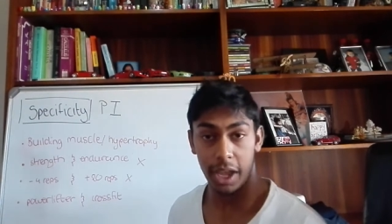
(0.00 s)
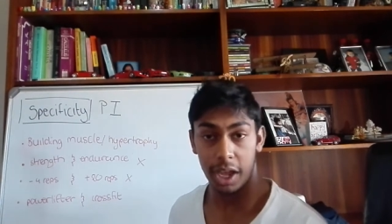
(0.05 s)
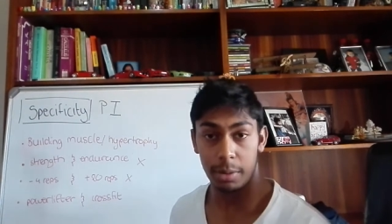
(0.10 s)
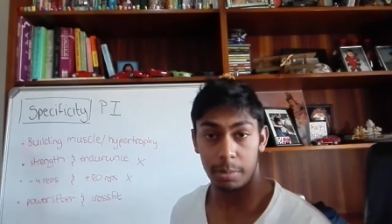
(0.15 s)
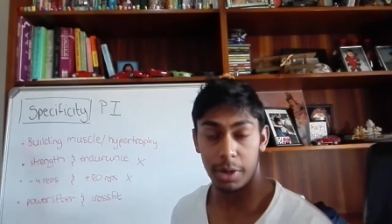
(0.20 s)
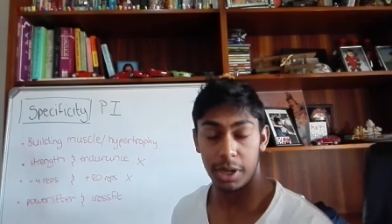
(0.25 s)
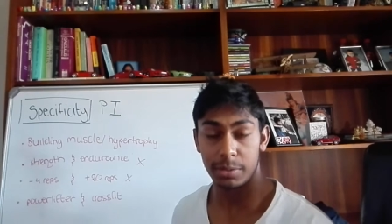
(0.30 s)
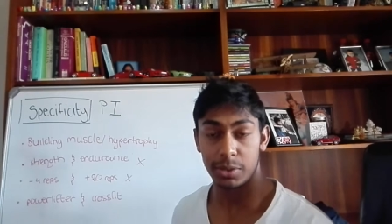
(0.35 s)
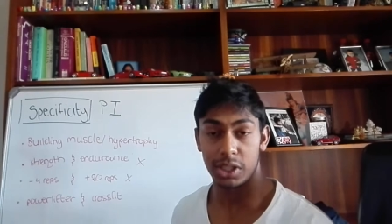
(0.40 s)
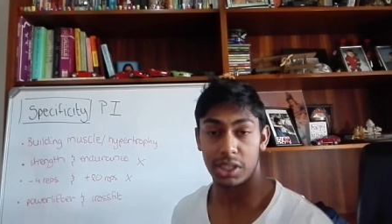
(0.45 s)

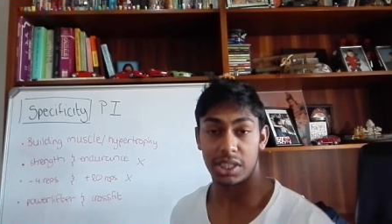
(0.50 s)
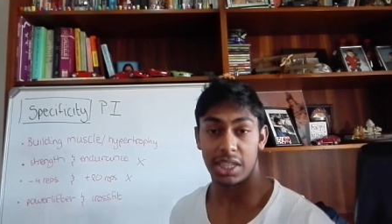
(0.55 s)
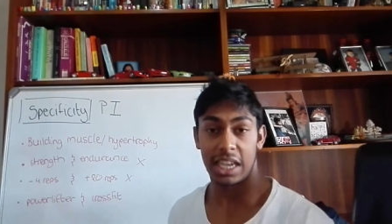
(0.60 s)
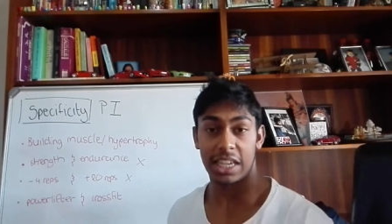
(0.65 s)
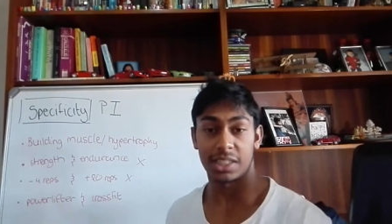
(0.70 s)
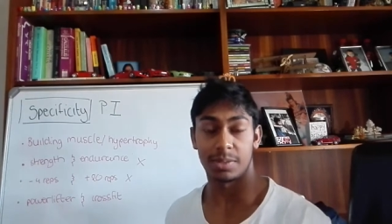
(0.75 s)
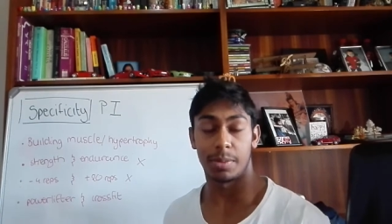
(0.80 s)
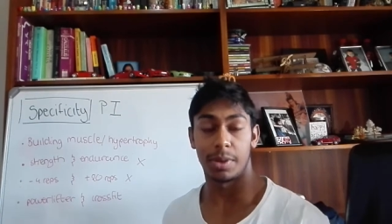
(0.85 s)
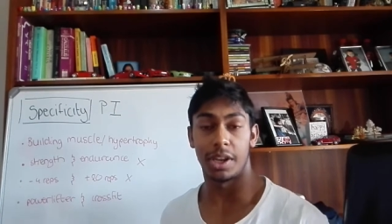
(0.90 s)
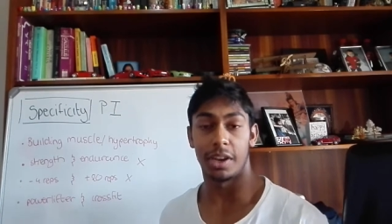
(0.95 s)
AMRAPs is
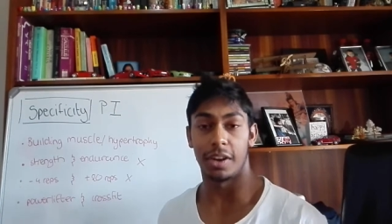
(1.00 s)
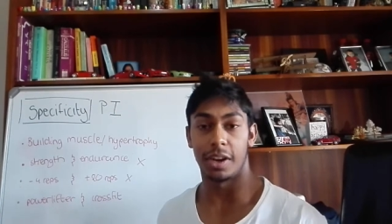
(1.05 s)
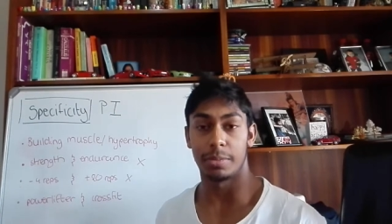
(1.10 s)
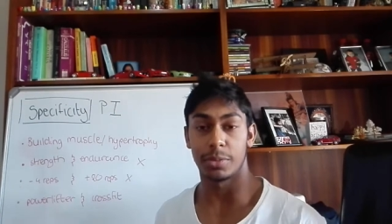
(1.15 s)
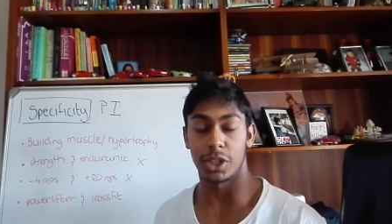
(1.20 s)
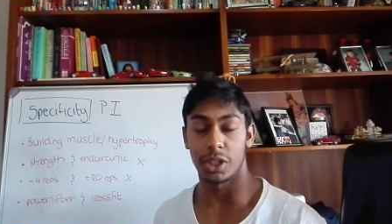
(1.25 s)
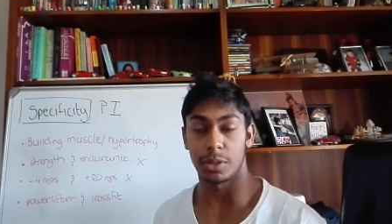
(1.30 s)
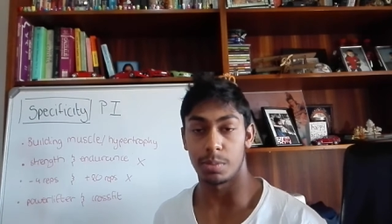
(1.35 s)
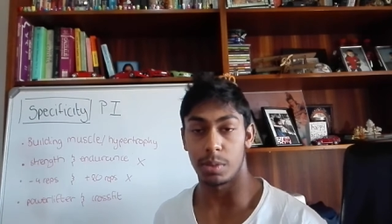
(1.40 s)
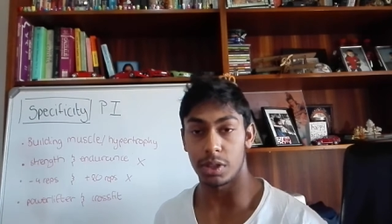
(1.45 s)
as many
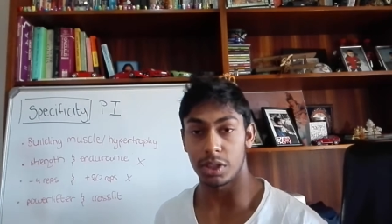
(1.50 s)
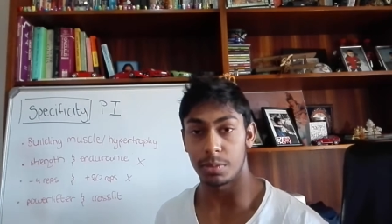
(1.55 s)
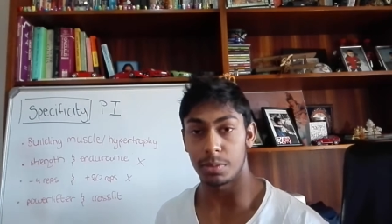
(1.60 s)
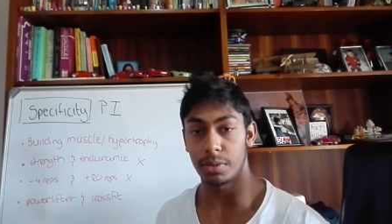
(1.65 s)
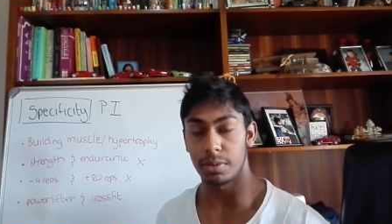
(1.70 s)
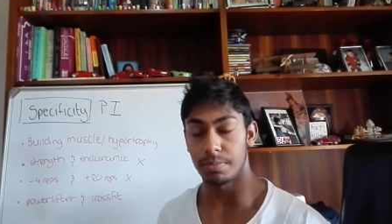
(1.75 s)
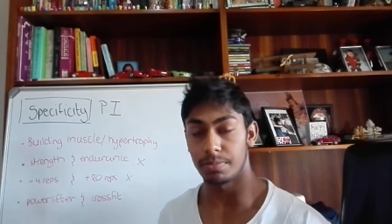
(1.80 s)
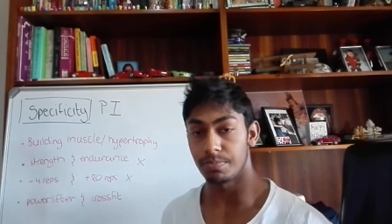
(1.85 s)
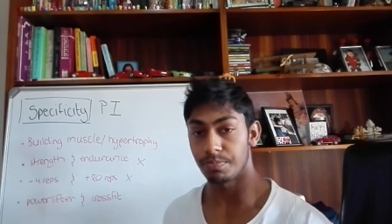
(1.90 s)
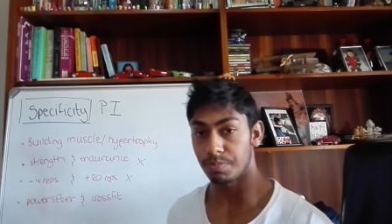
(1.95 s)
reps as
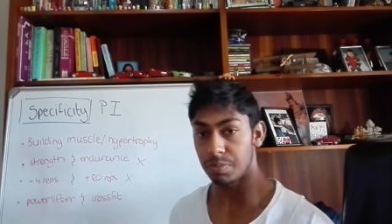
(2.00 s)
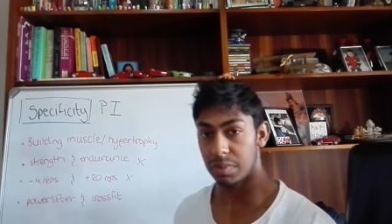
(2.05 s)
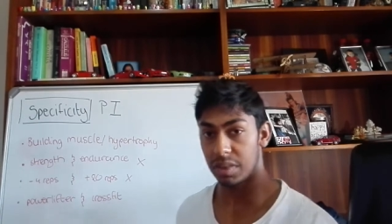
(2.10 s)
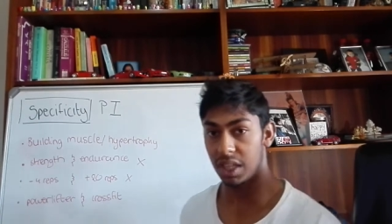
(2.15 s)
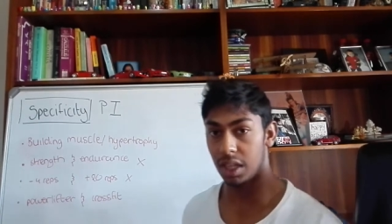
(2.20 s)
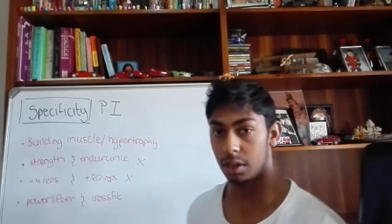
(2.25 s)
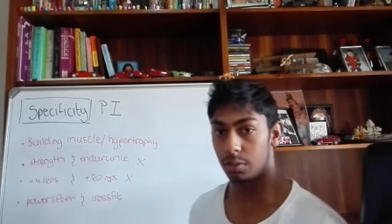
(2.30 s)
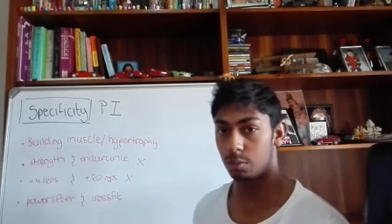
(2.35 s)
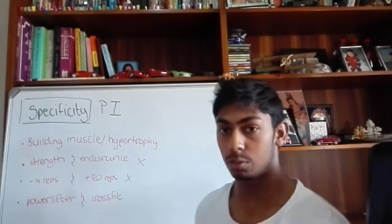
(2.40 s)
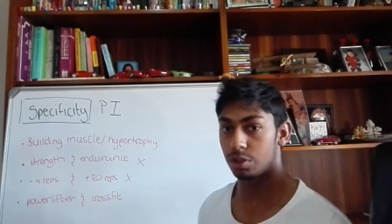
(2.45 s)
possible.
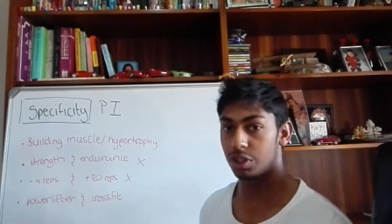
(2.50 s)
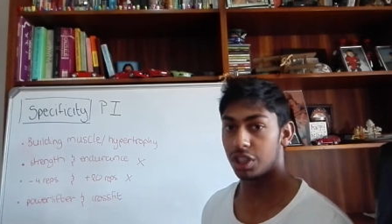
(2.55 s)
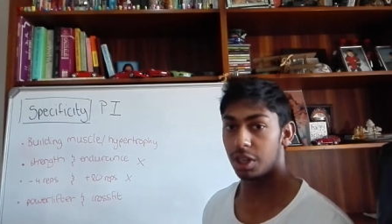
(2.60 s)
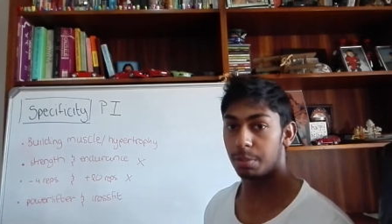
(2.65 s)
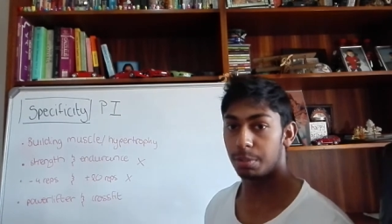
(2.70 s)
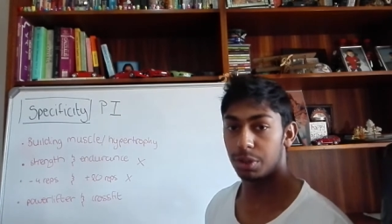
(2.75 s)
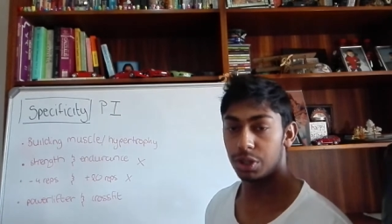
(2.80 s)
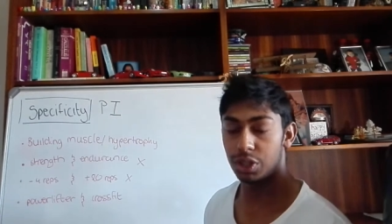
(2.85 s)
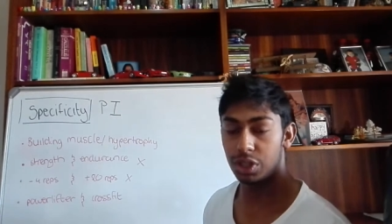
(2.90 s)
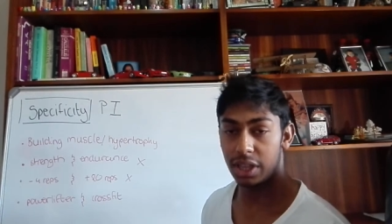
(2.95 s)
That we'll
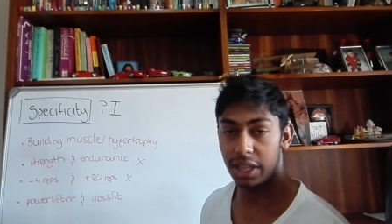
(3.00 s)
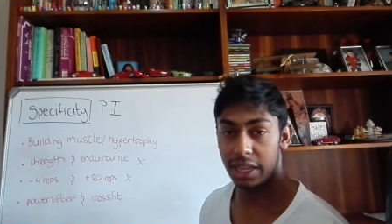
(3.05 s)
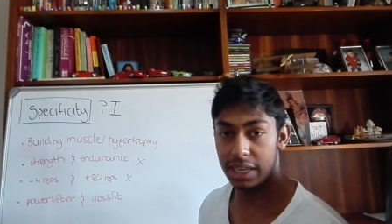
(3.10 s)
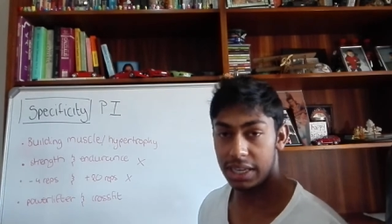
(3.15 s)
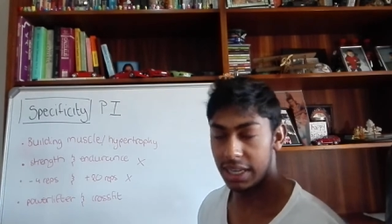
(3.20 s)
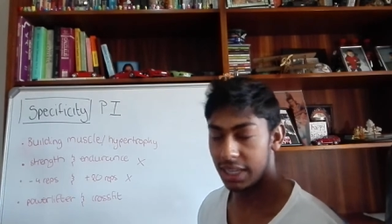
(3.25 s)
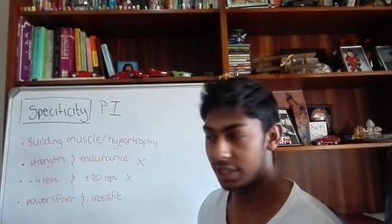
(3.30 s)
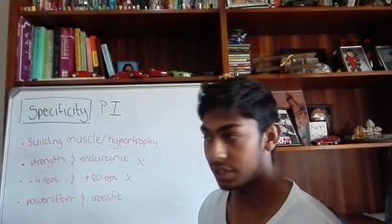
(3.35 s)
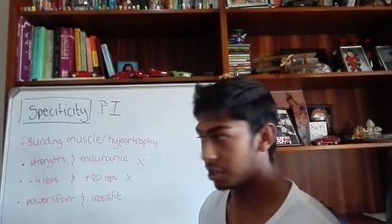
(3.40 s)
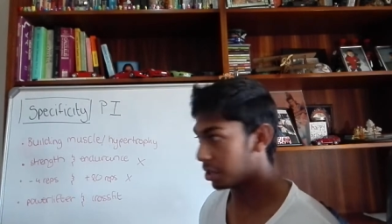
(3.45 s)
jump into that
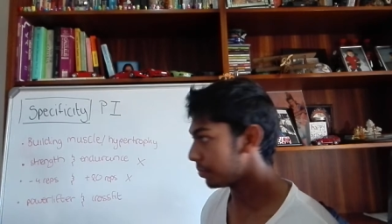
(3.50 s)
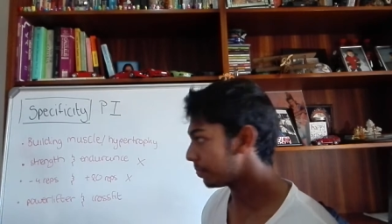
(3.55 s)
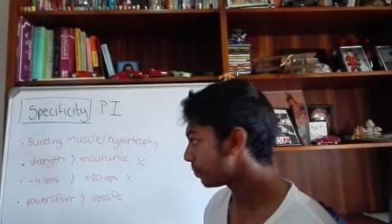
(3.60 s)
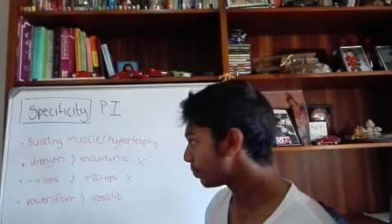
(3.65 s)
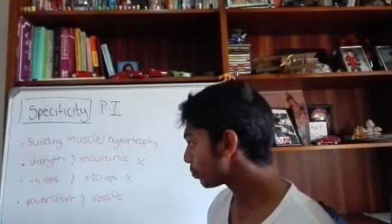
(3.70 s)
later.